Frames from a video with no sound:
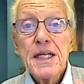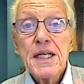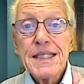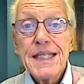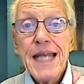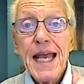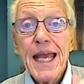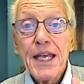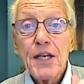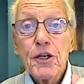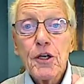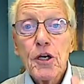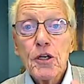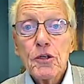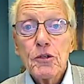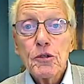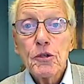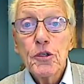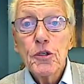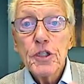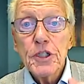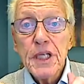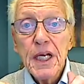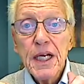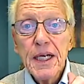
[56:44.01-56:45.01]
take
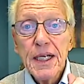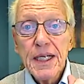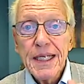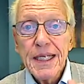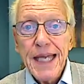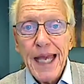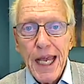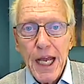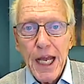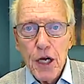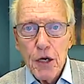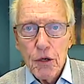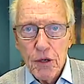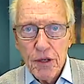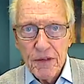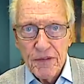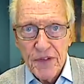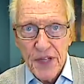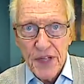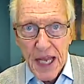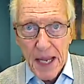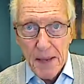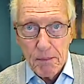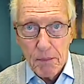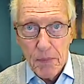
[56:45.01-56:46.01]
good care of
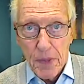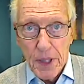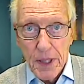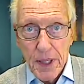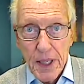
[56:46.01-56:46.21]
them,